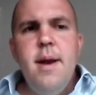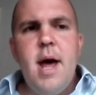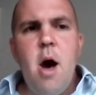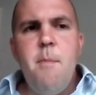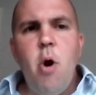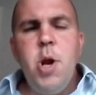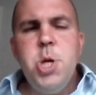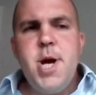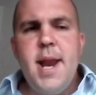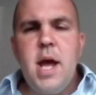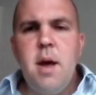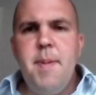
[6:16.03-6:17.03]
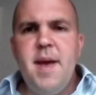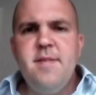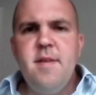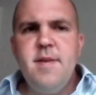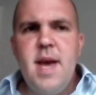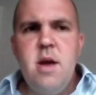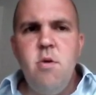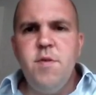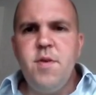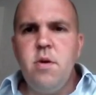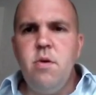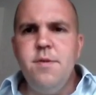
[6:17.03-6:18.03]
Now, a monogenic obesity,
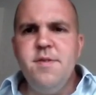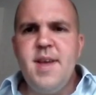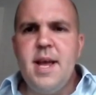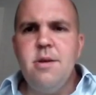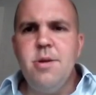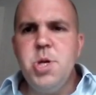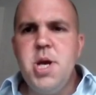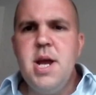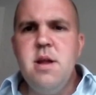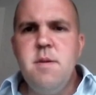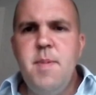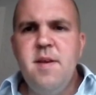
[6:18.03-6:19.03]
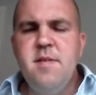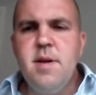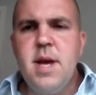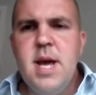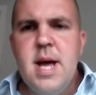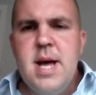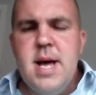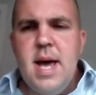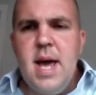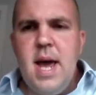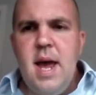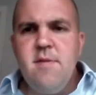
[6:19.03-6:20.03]
also called single-gene obesity,
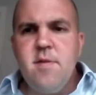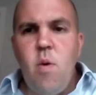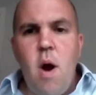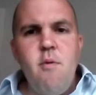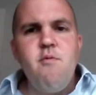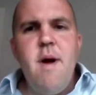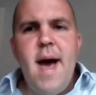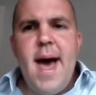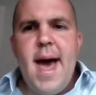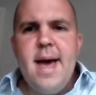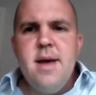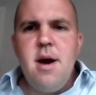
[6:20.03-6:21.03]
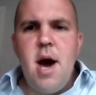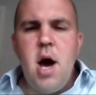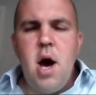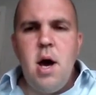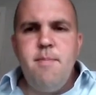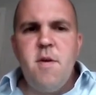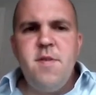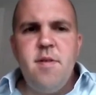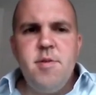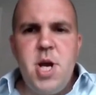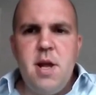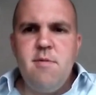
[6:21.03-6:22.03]
is quite rare, and most of
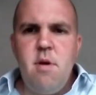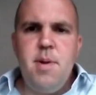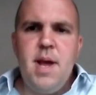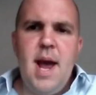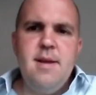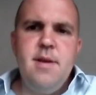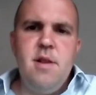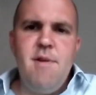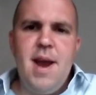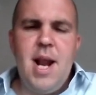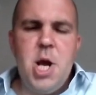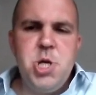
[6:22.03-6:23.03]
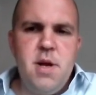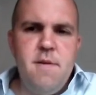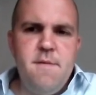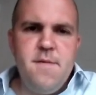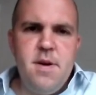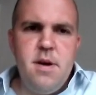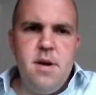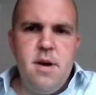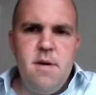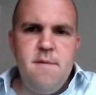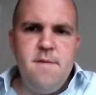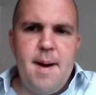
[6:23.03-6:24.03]
these genes are implicated in the regulation
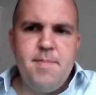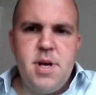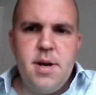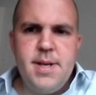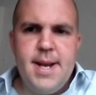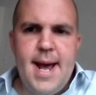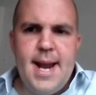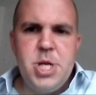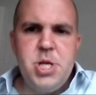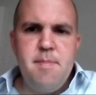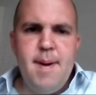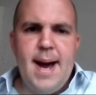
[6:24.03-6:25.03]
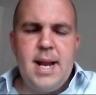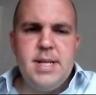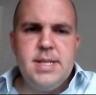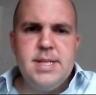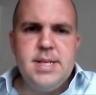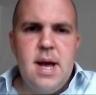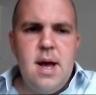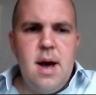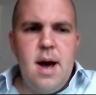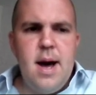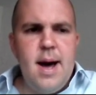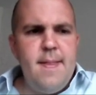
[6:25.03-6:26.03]
of appetite and energy balance,
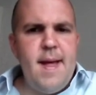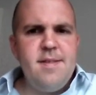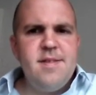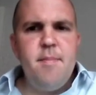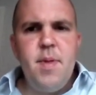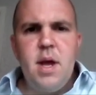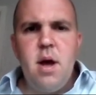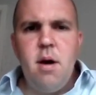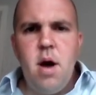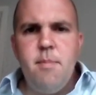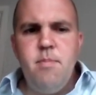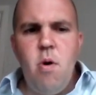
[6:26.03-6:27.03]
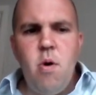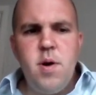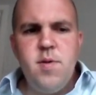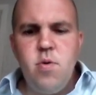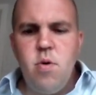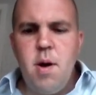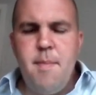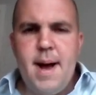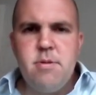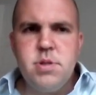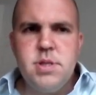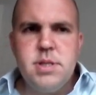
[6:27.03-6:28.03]
and that's something I'm not going to talk
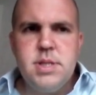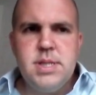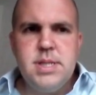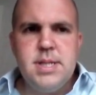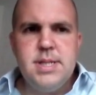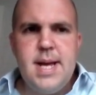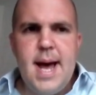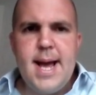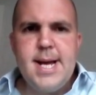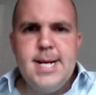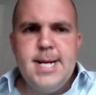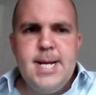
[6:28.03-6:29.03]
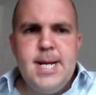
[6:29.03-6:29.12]
about today.